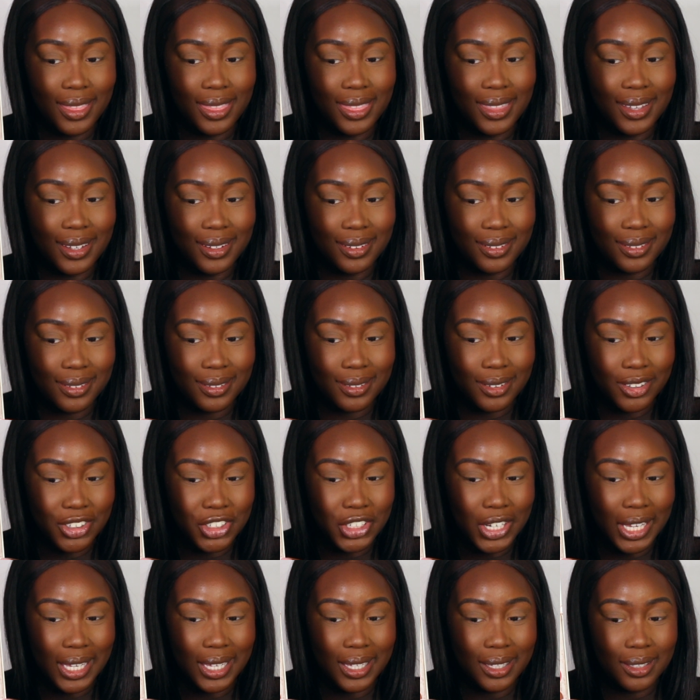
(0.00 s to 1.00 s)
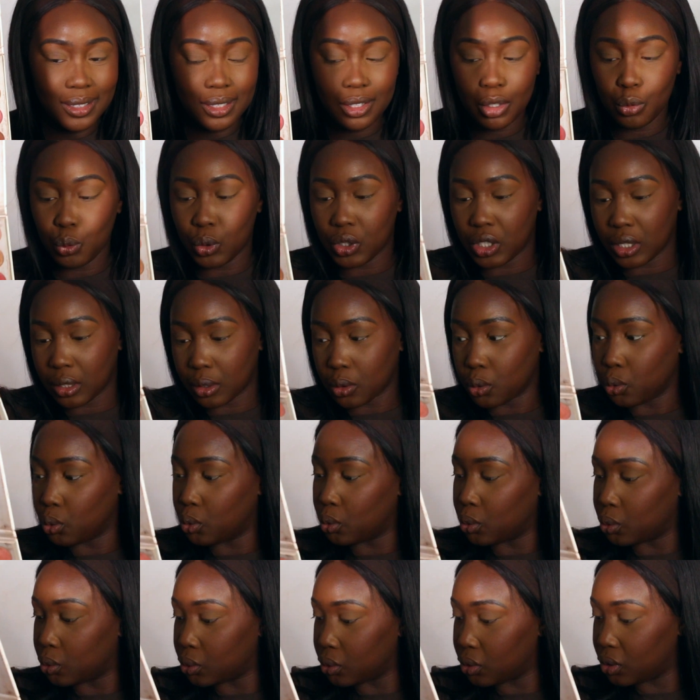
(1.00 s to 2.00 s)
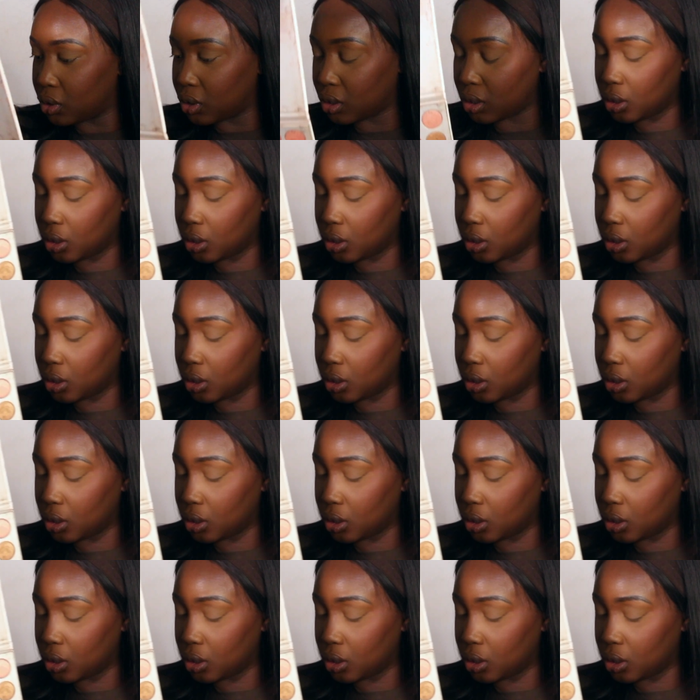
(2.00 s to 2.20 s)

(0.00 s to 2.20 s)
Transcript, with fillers: this shade, which is called